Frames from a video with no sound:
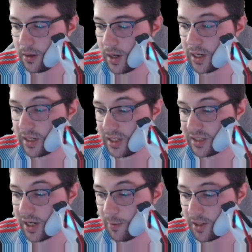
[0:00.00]
And this
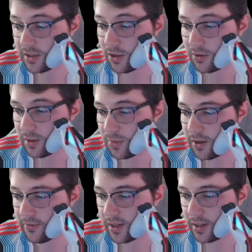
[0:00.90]
time I managed to hold it
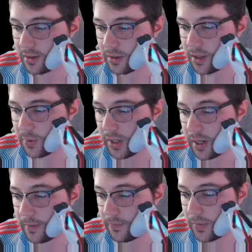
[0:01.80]
perfectly, so there we are.